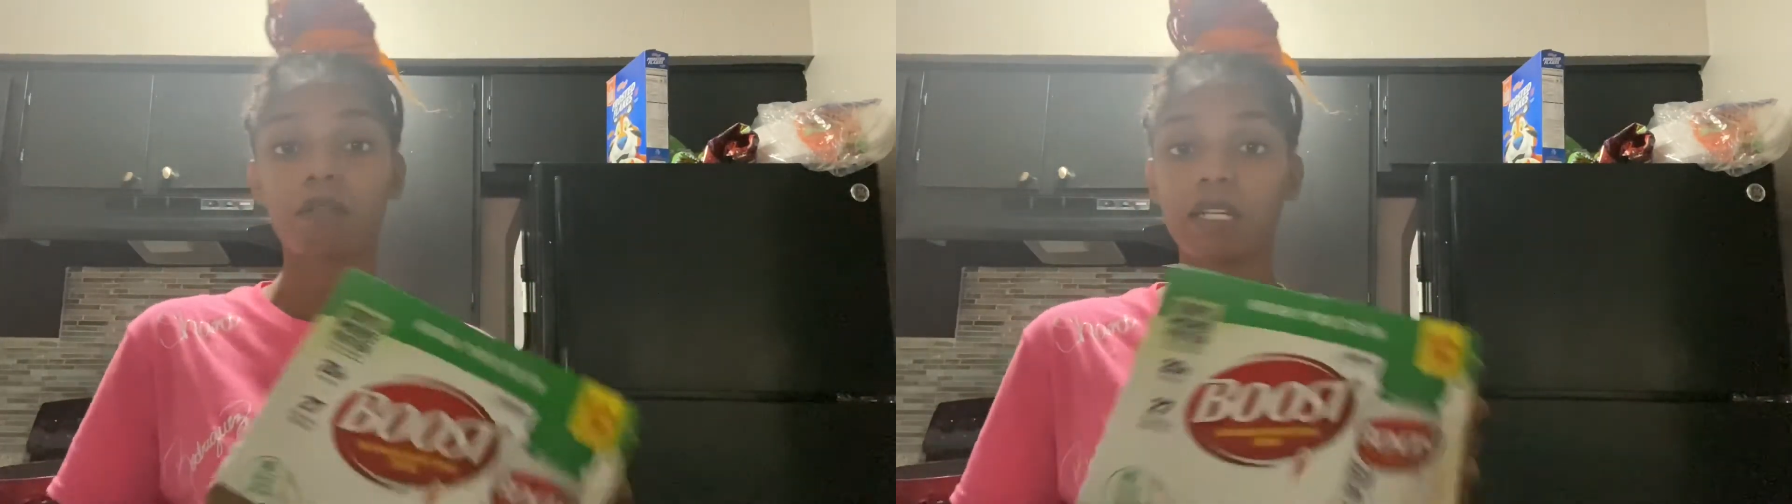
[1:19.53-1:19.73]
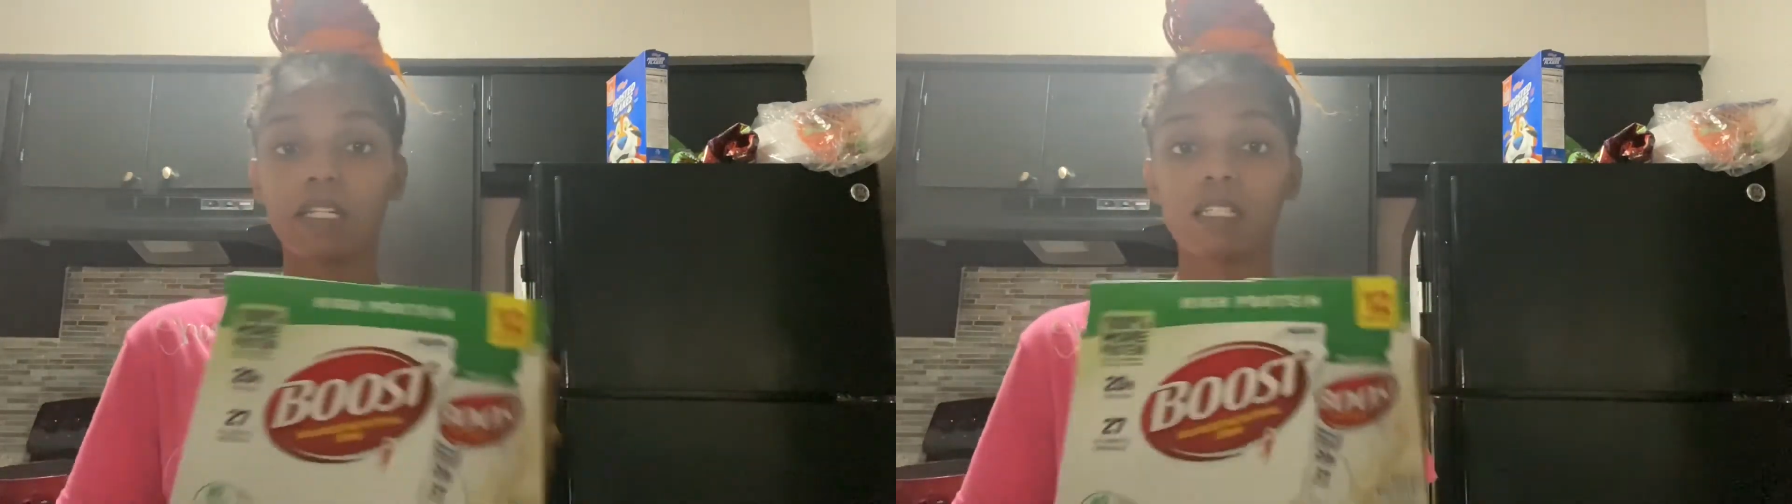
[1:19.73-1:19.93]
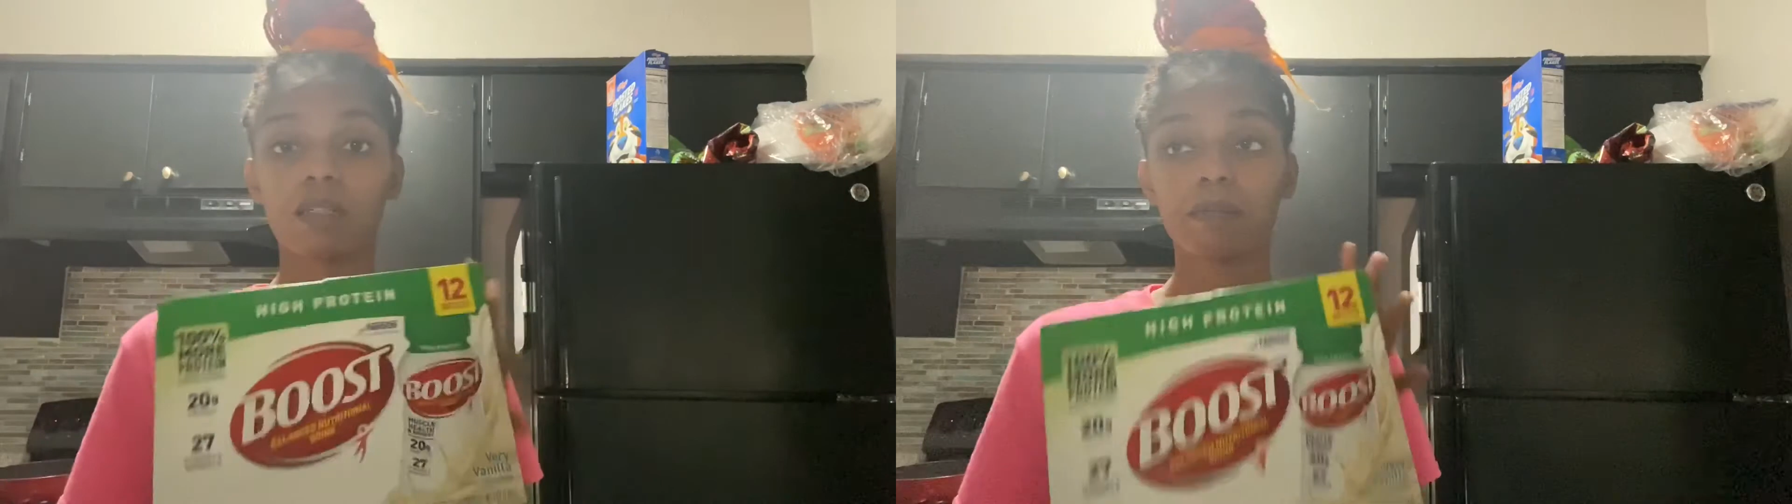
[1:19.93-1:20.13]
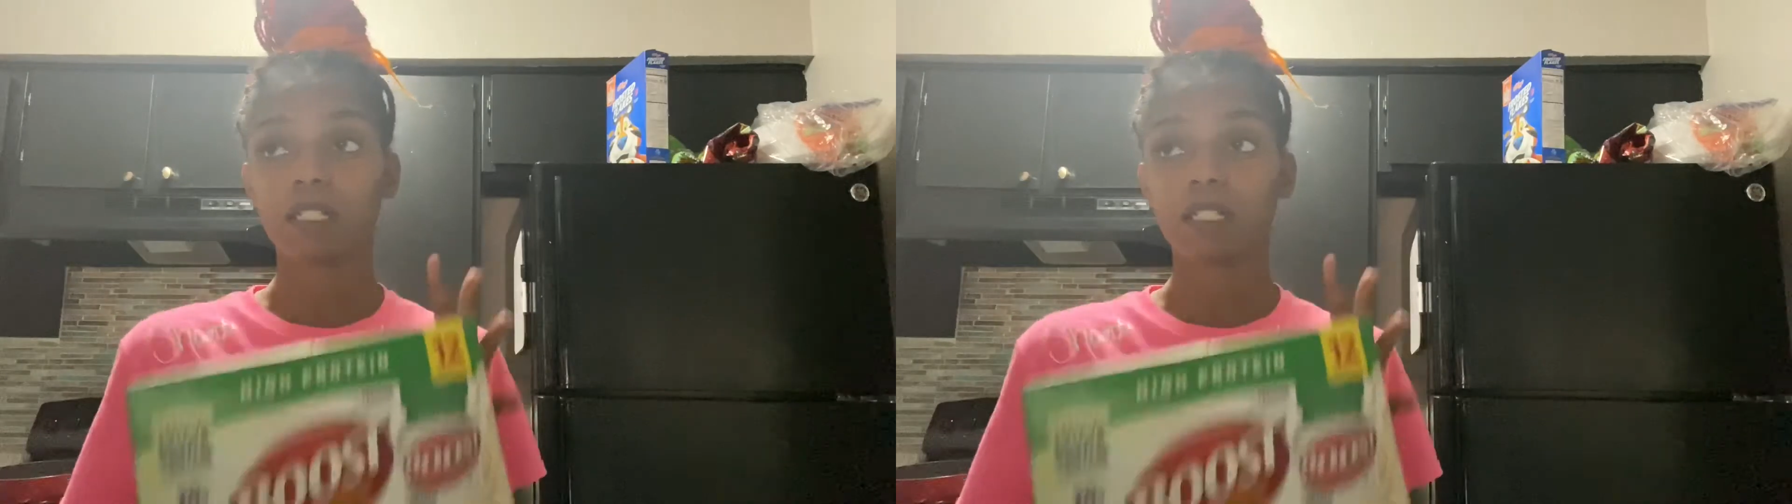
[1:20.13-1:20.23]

take some